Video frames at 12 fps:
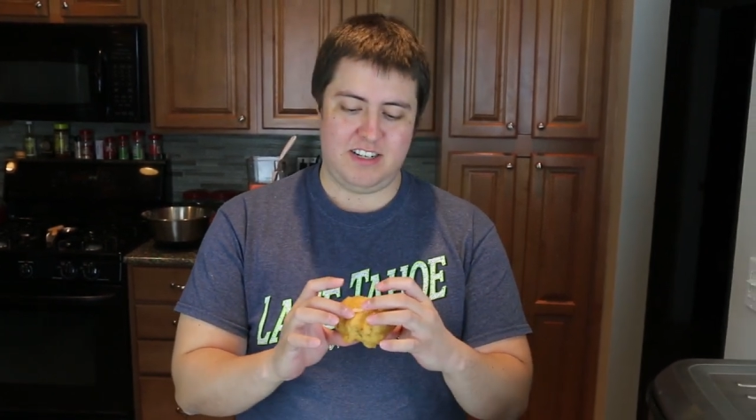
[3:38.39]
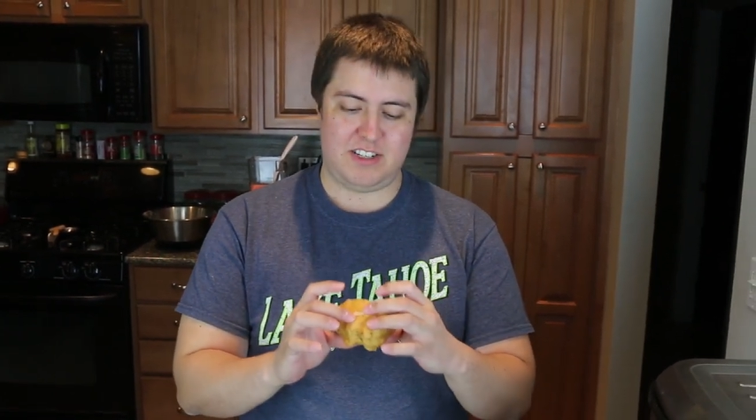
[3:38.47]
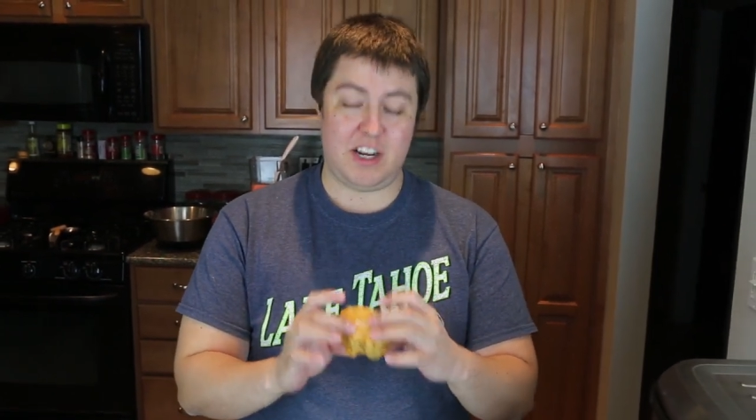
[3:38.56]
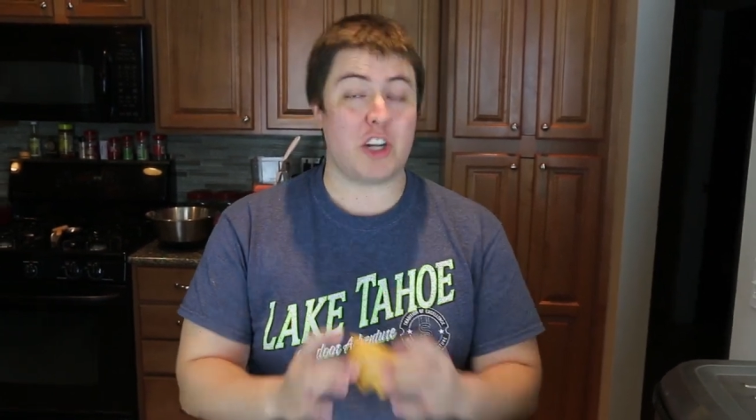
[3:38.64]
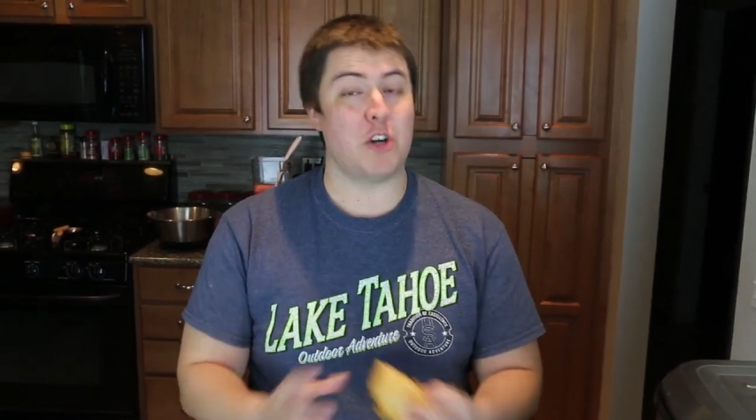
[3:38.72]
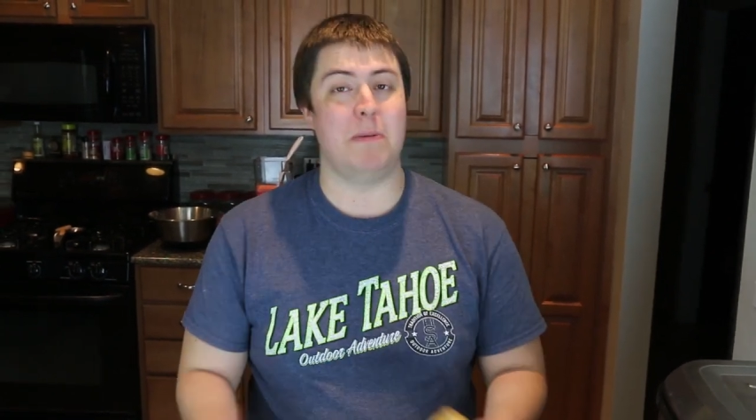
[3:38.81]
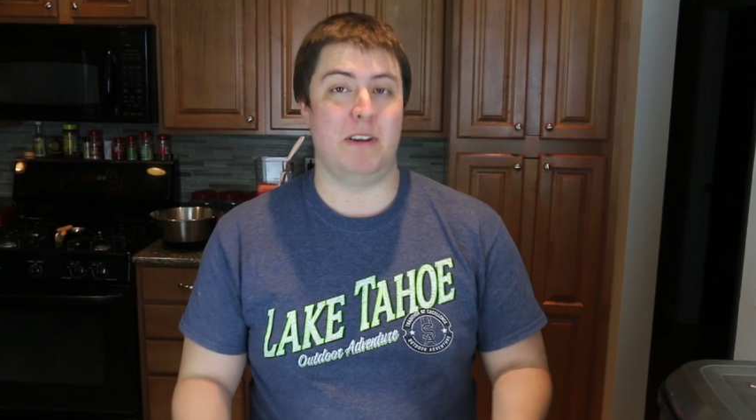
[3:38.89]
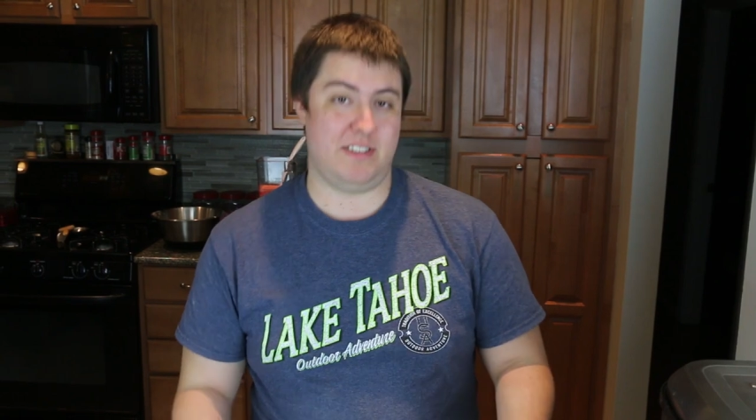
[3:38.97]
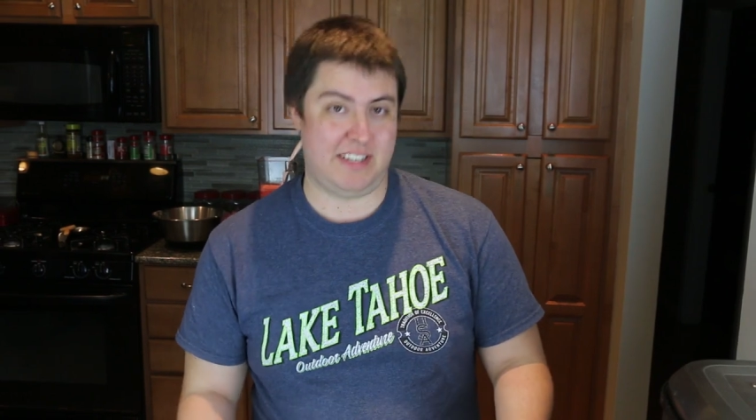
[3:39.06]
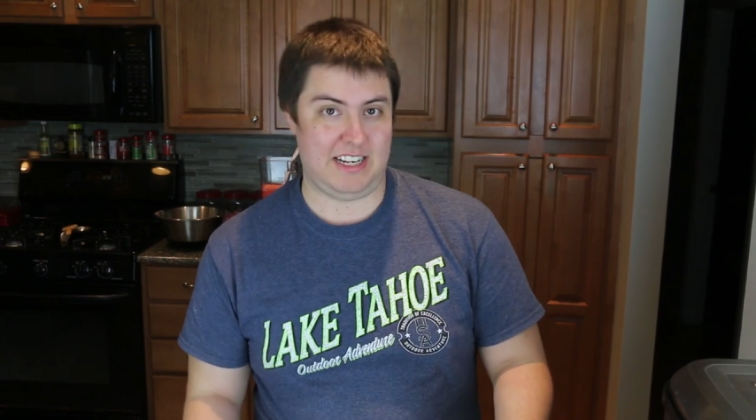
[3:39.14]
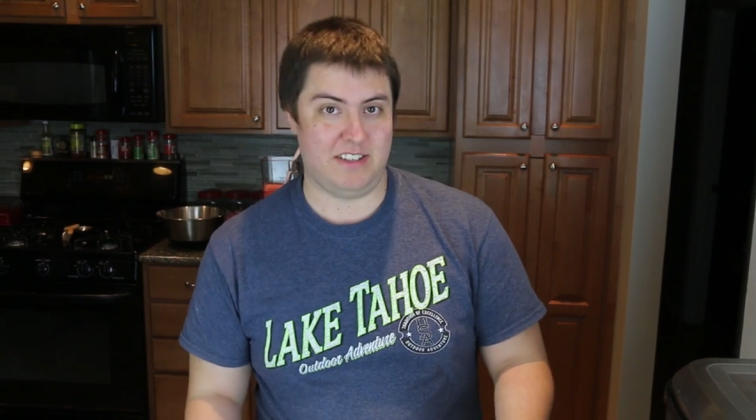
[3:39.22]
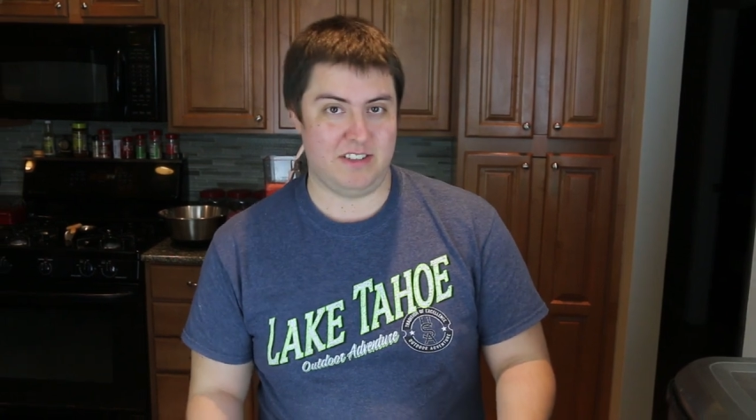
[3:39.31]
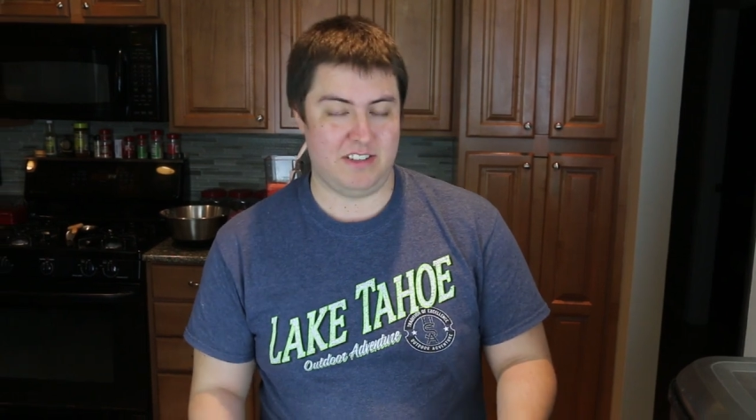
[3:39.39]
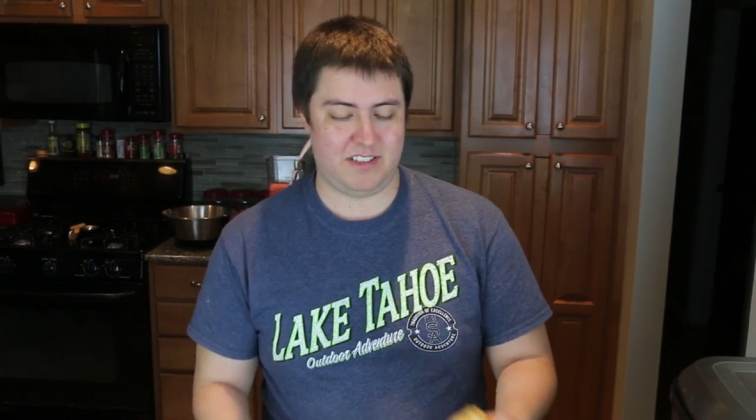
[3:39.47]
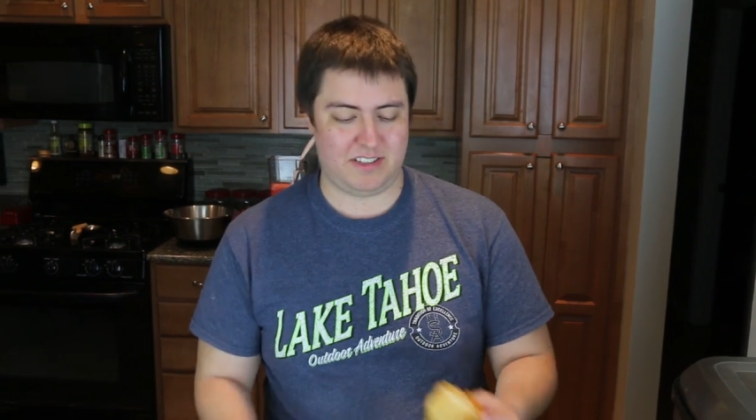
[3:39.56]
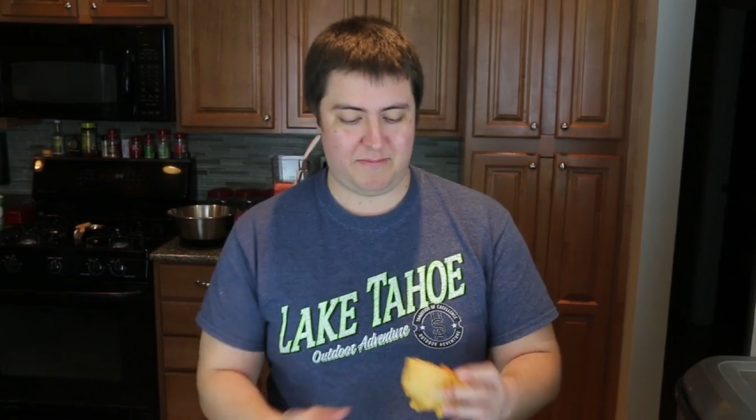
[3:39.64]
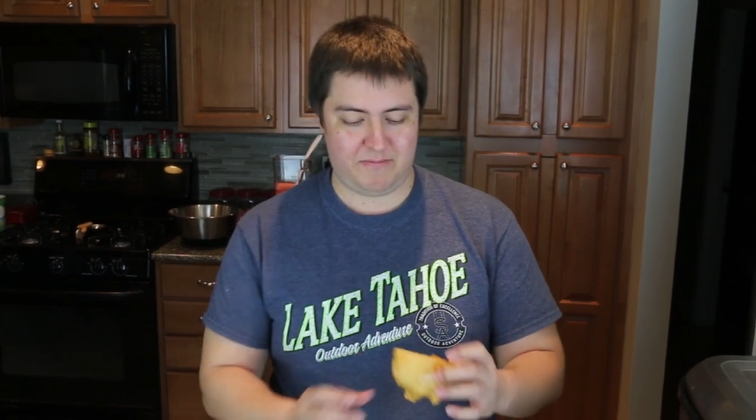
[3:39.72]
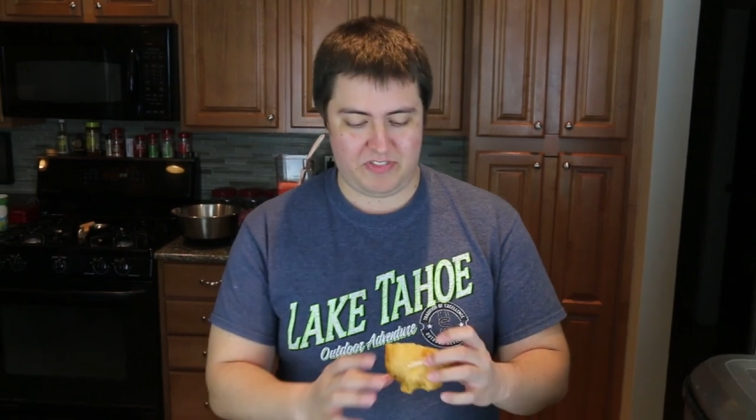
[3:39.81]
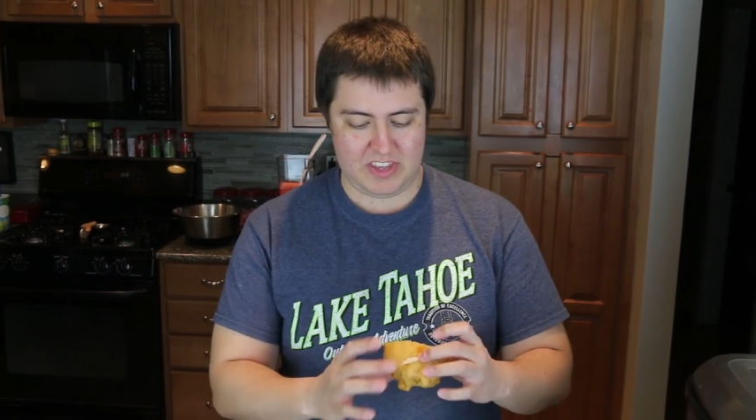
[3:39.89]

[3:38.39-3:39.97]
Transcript: Taco Bell standards.